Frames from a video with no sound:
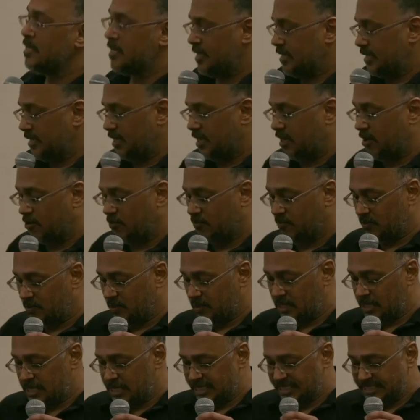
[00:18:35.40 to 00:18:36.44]
Now,
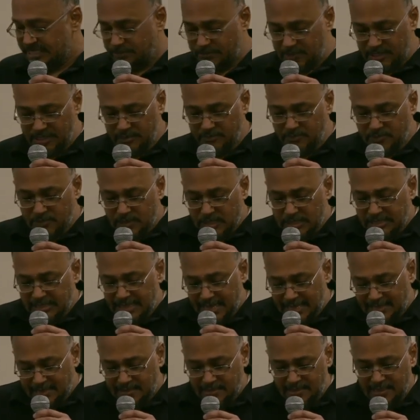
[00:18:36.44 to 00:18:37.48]
sometimes the
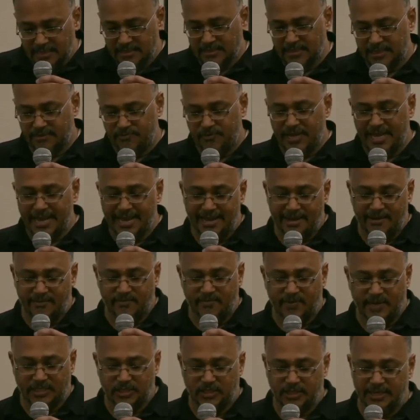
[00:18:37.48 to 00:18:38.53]
other thing that we have
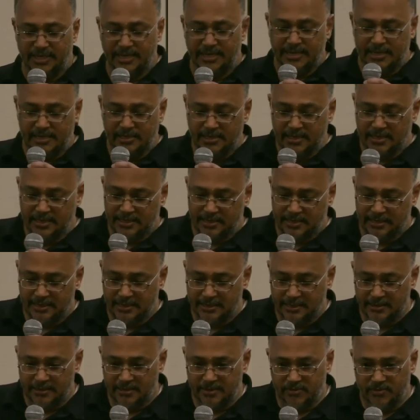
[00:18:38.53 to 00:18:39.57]
actually in
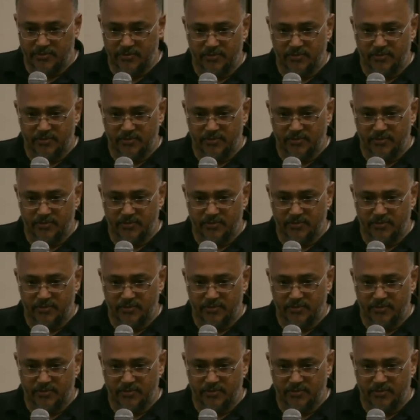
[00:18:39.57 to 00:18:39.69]
the